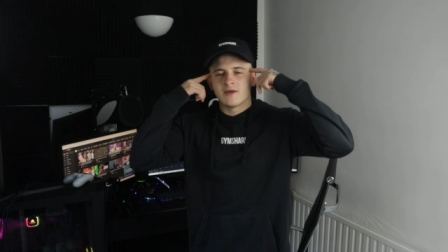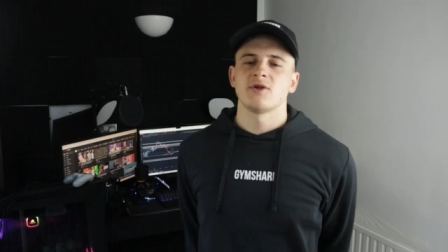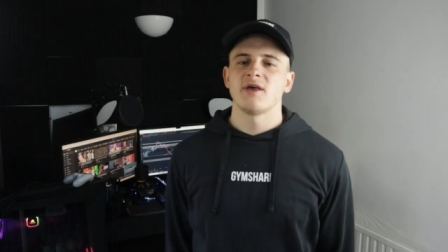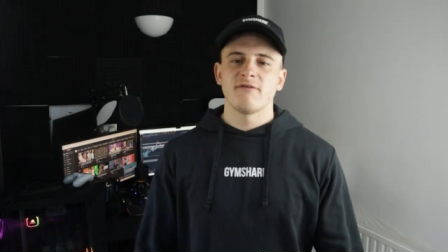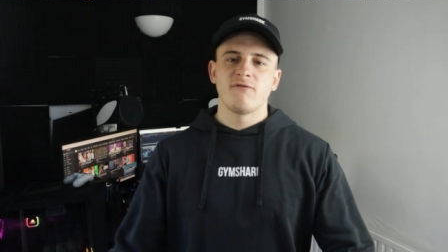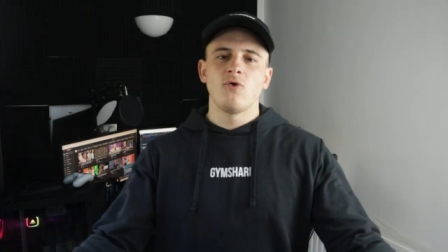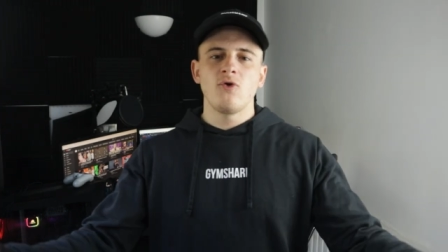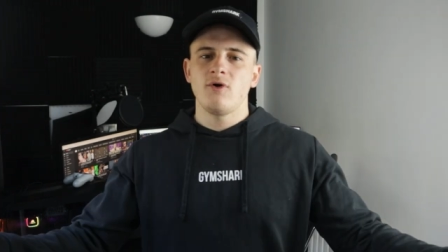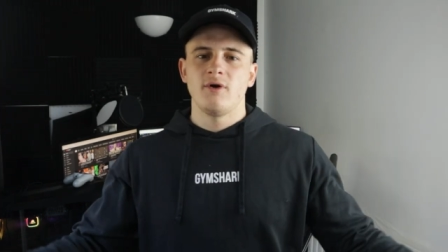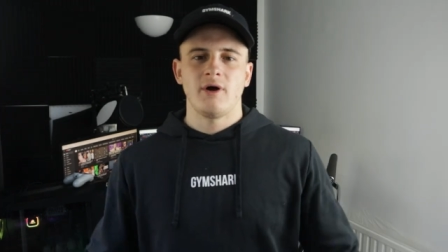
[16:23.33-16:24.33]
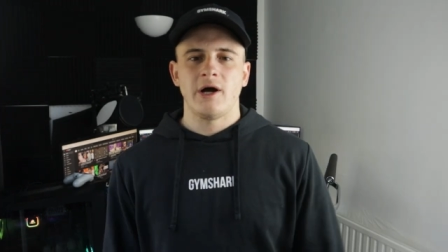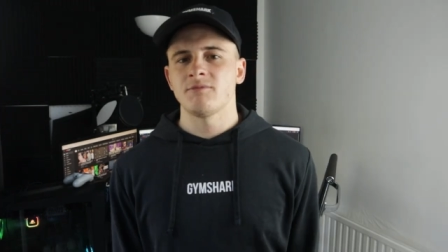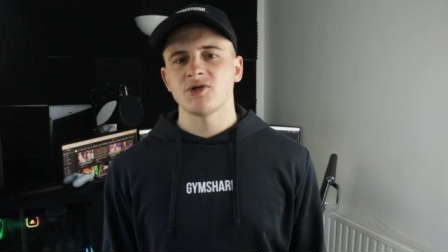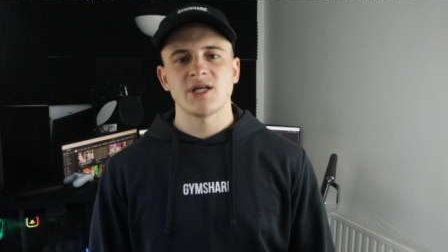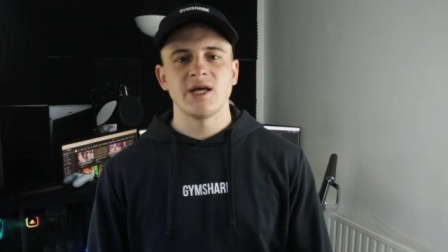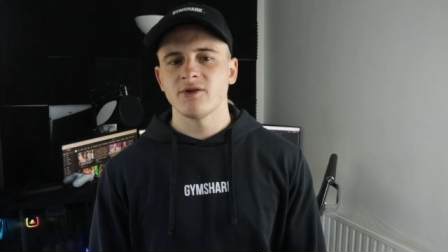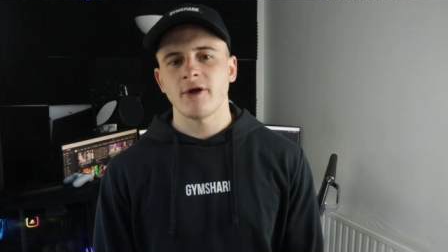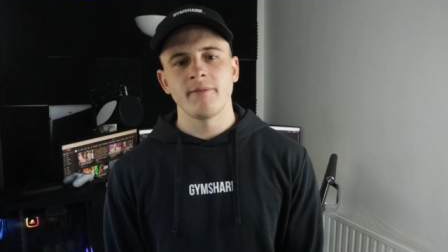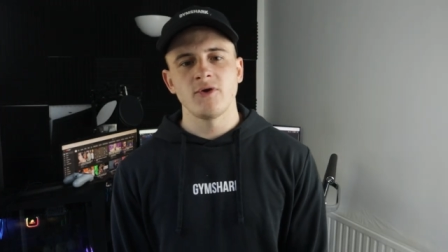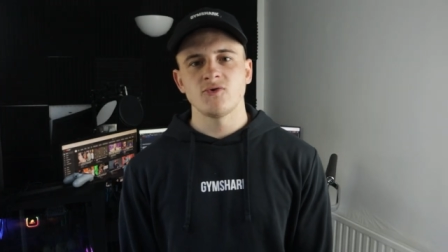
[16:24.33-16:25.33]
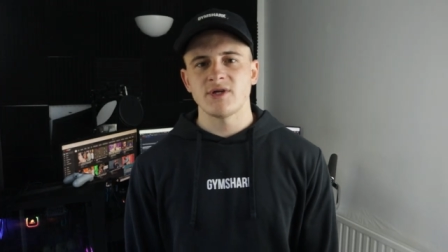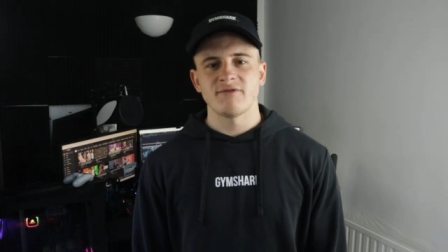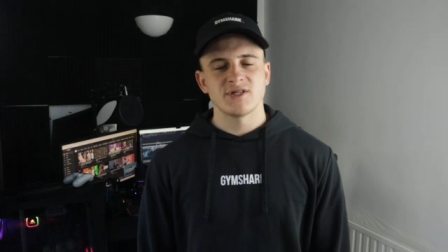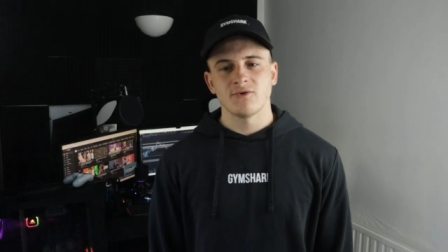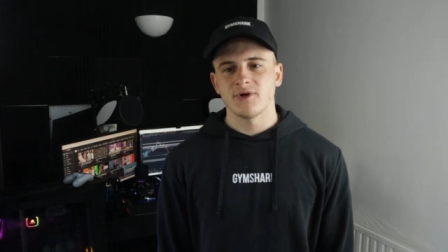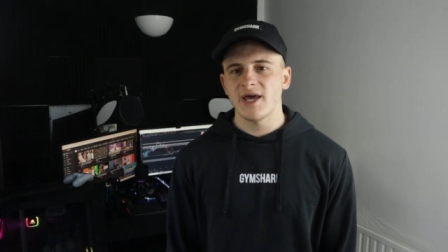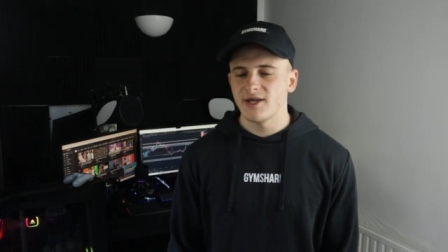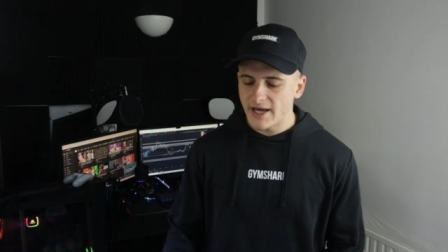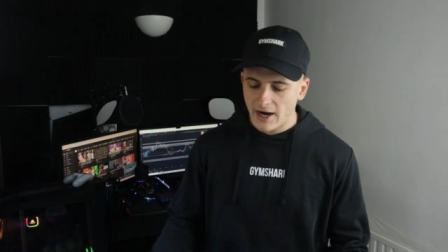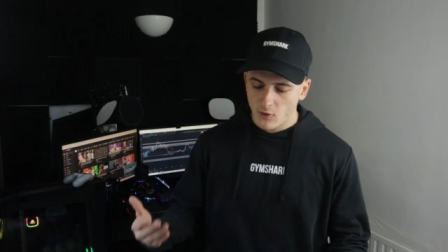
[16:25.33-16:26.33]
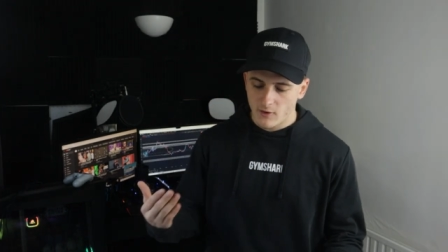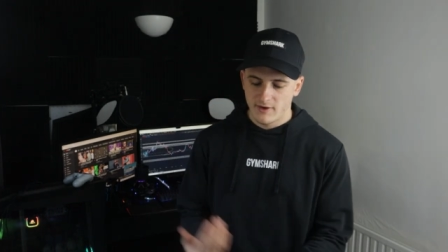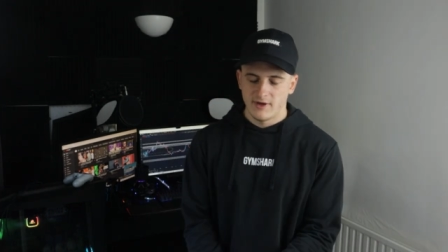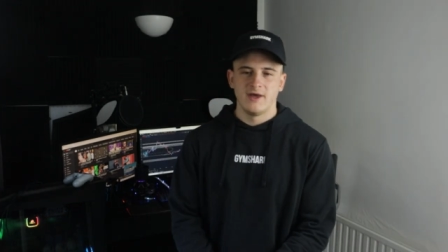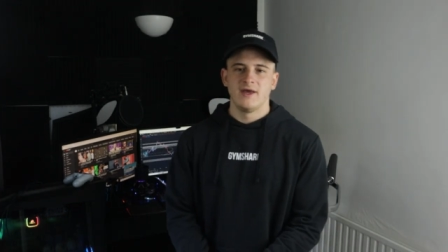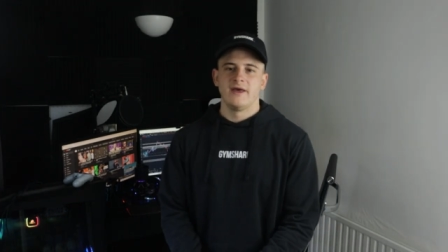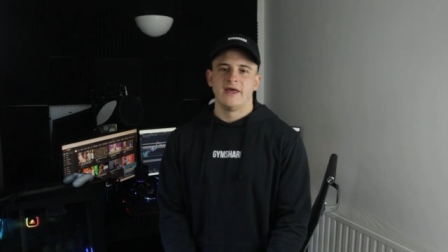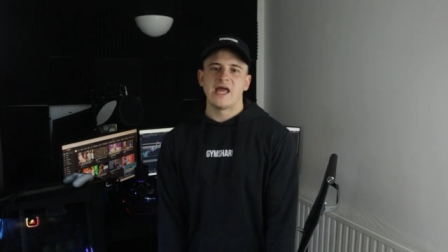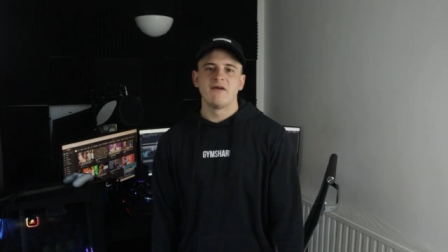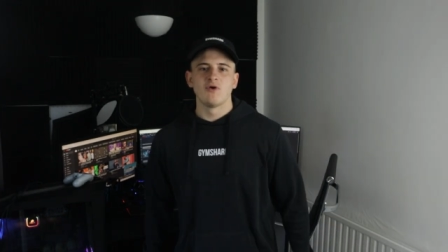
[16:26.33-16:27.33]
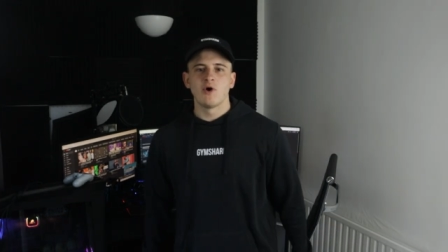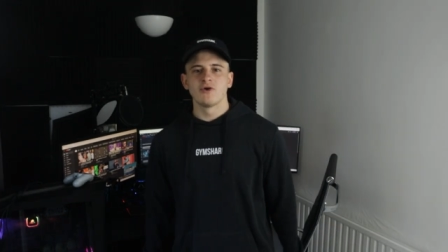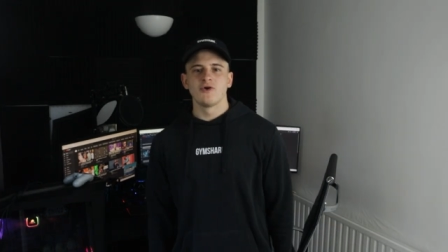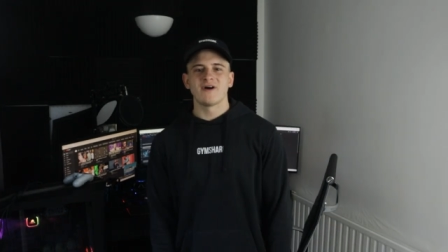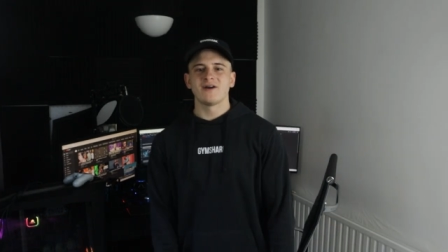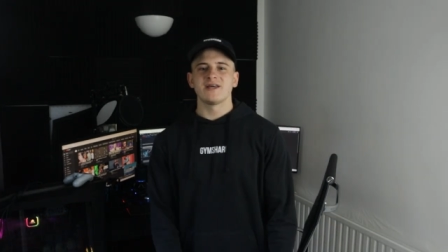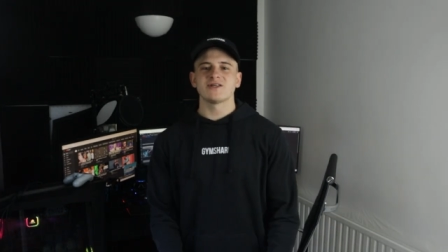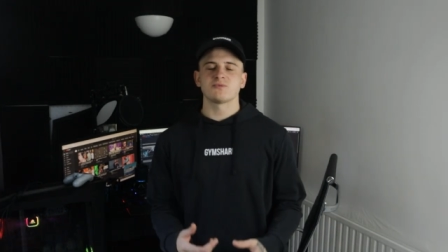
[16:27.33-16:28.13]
So therefore, I'm just hitting W's every single day. Now, if you are new around here,